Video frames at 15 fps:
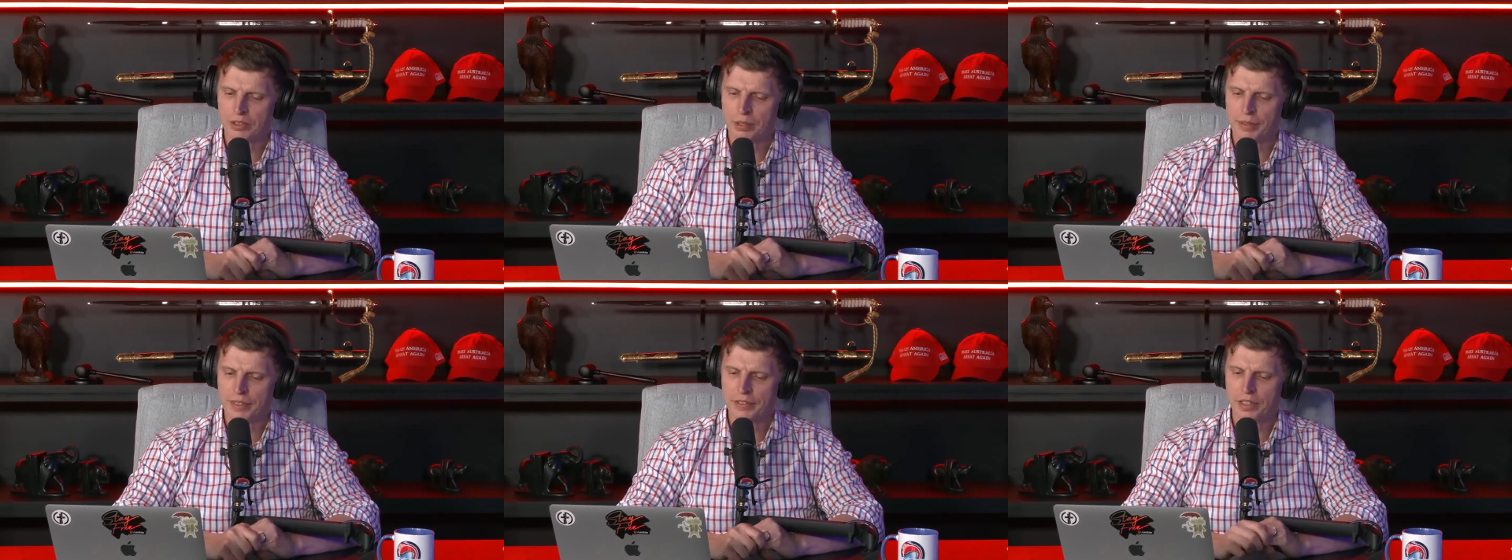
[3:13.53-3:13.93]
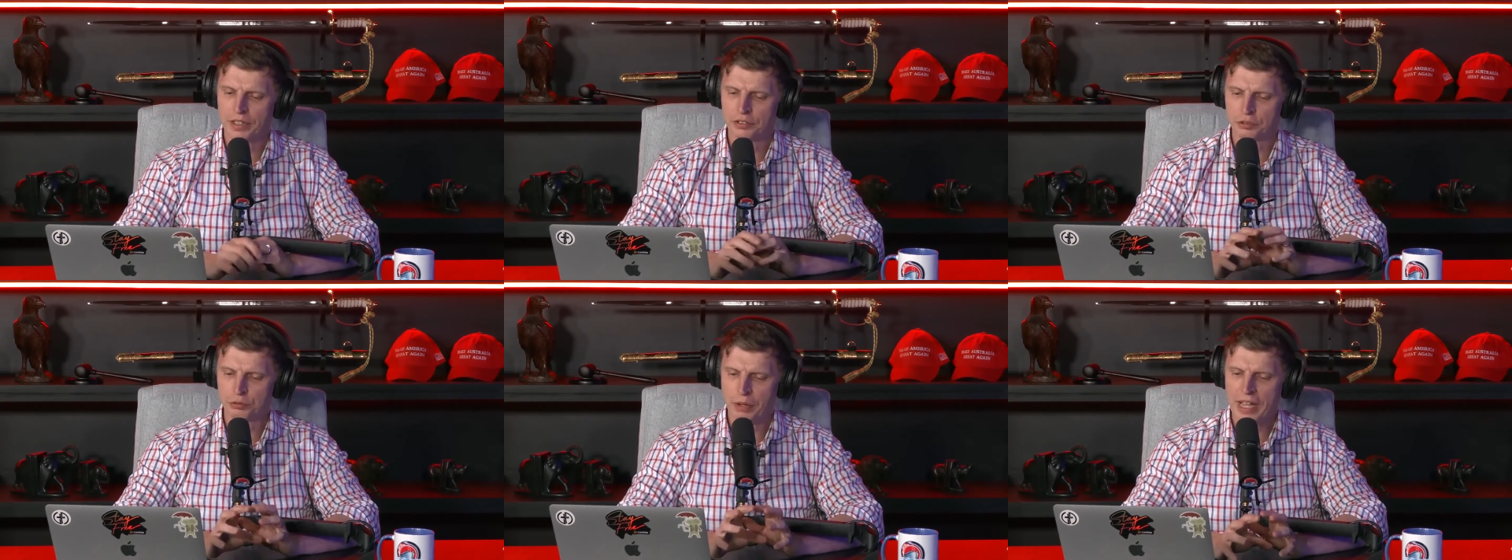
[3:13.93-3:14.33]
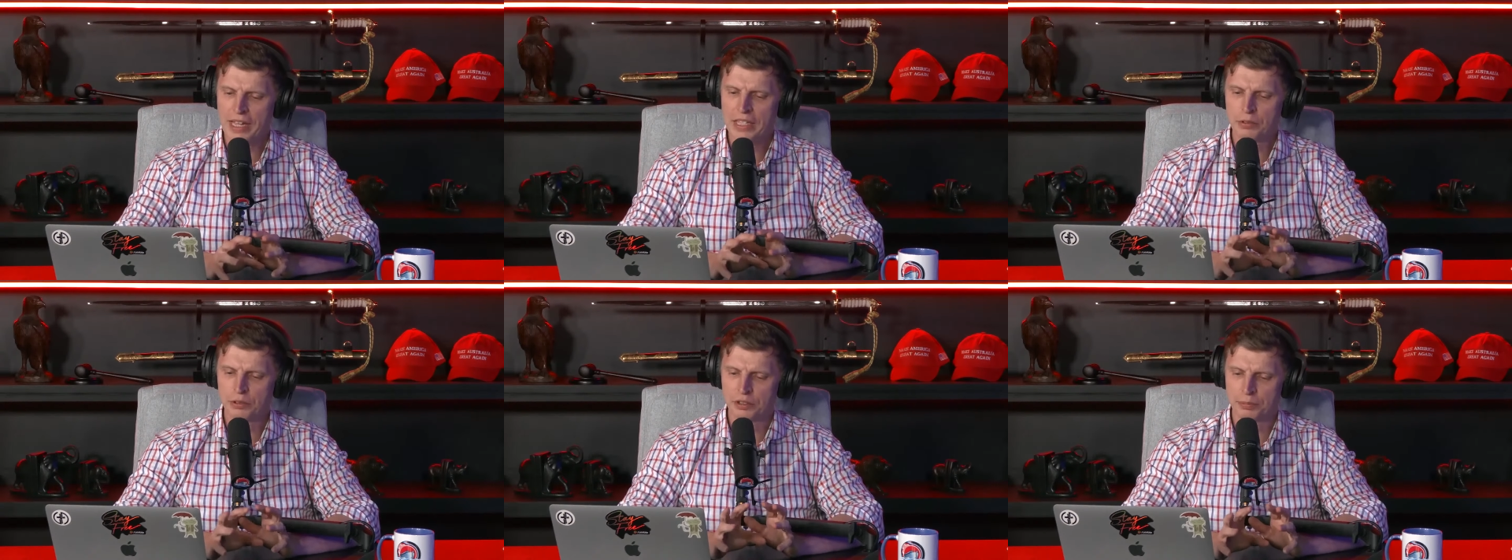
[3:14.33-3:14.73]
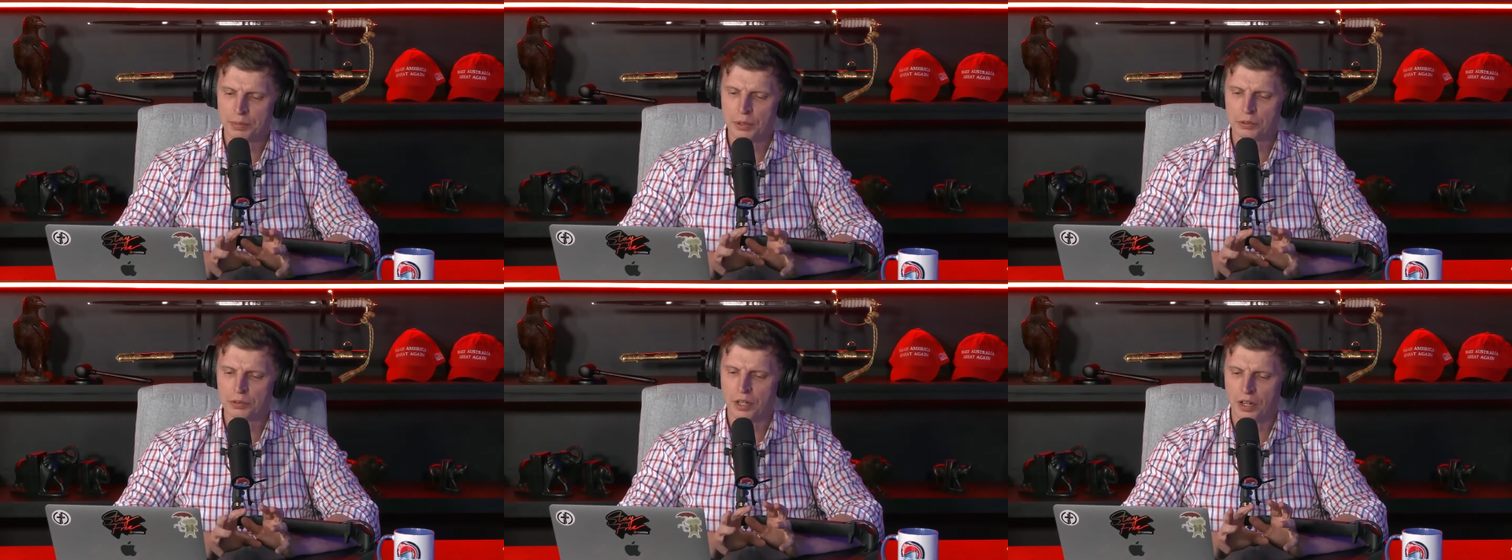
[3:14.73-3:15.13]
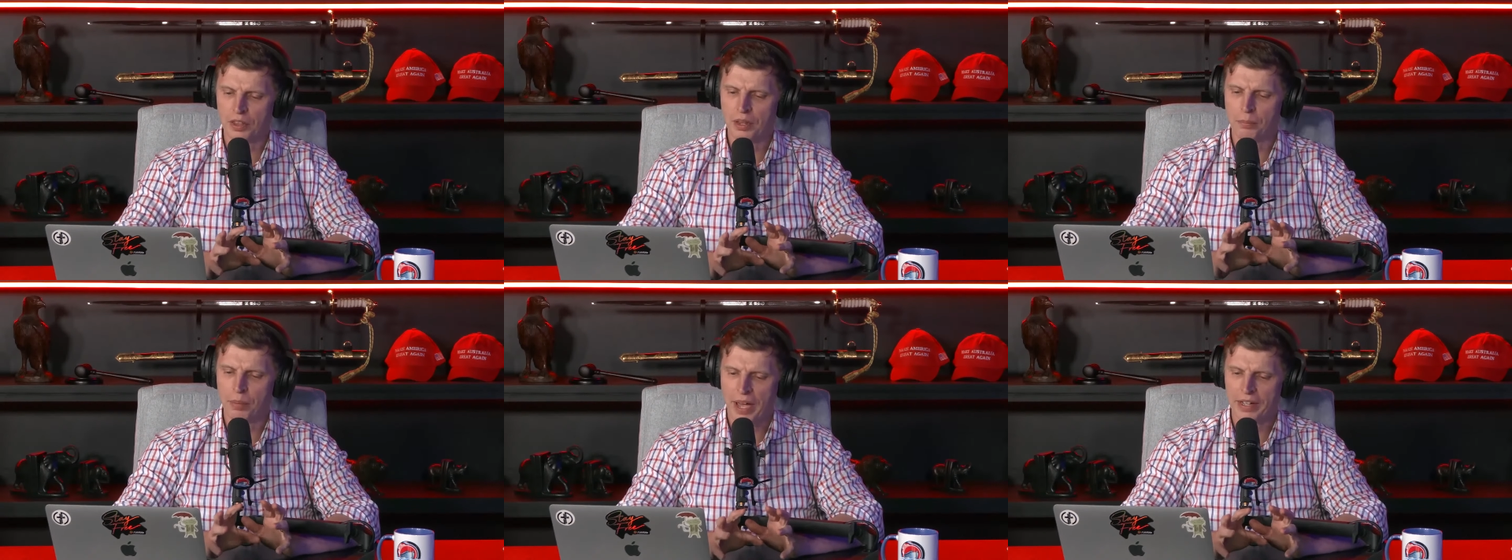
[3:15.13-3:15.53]
I mean, Australia was built on
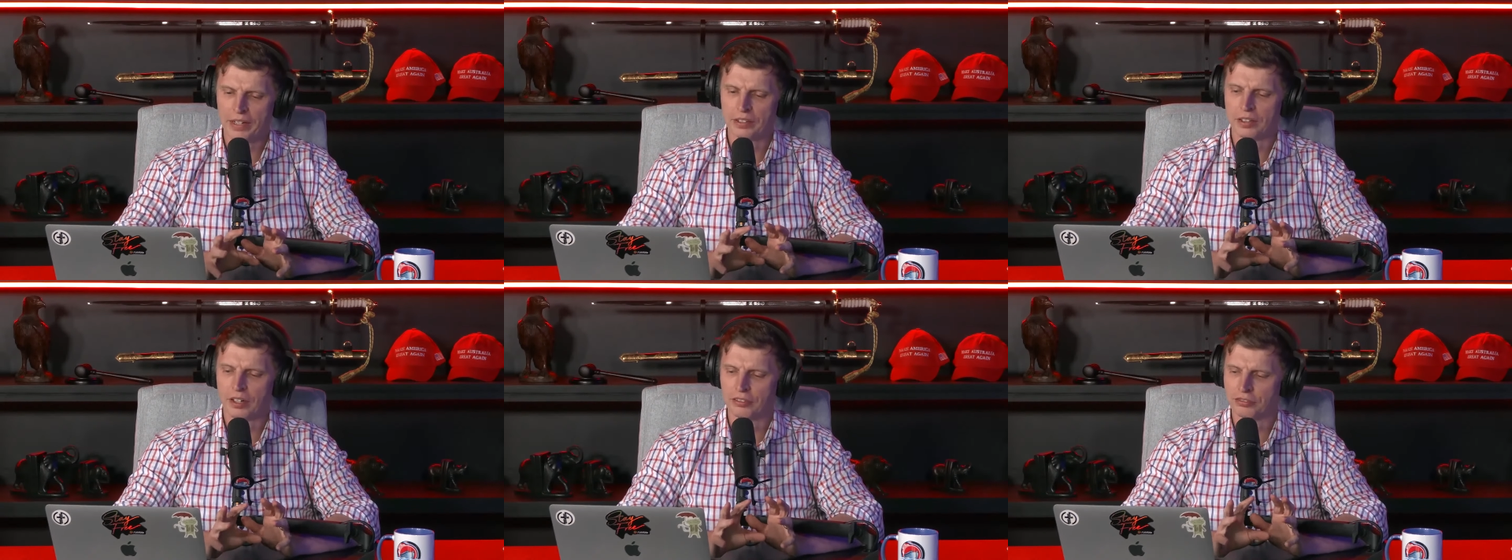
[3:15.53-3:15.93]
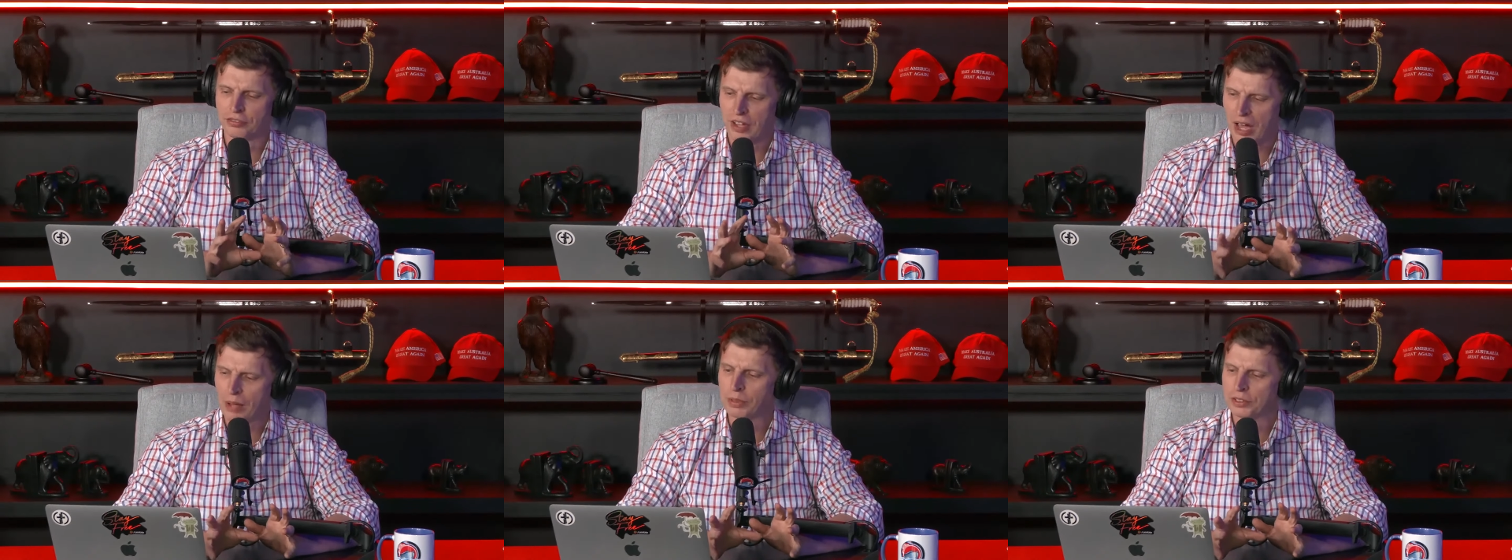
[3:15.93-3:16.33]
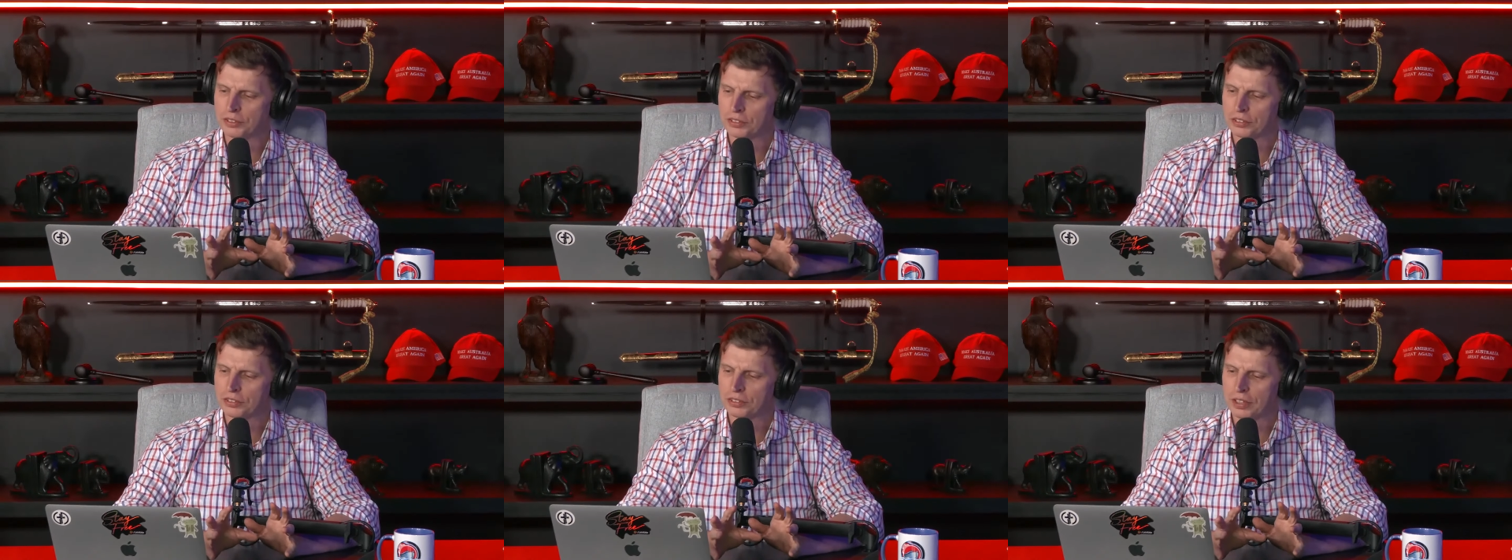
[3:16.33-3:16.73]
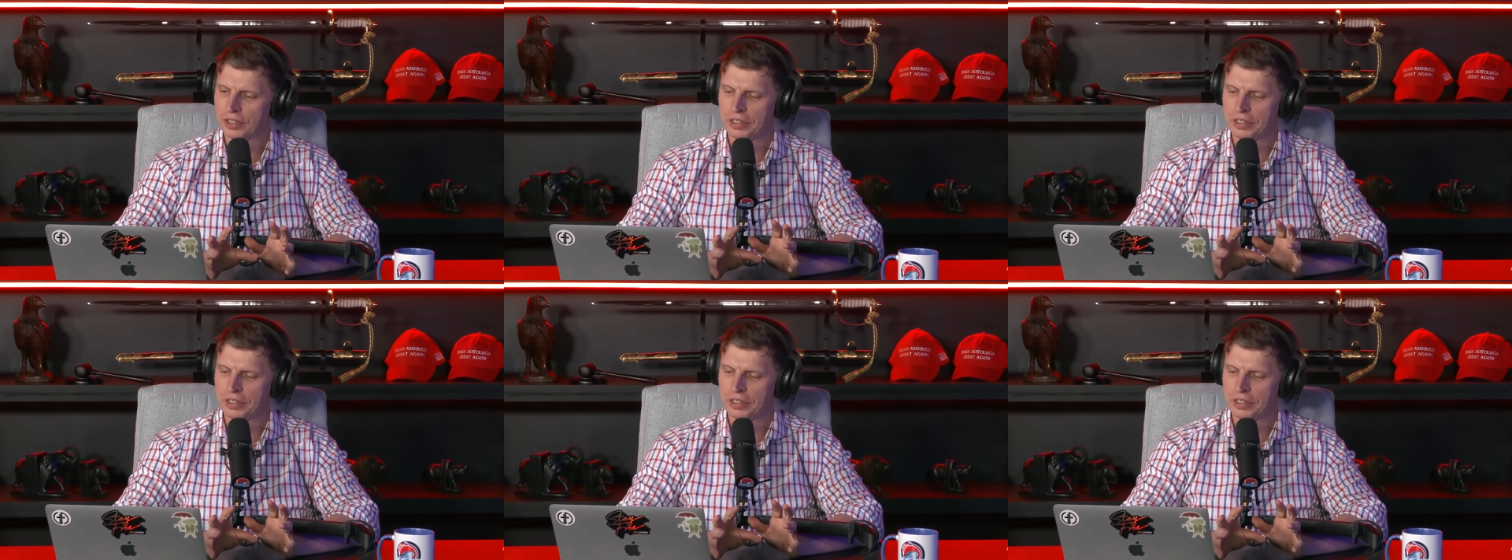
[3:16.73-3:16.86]
the back of farmers,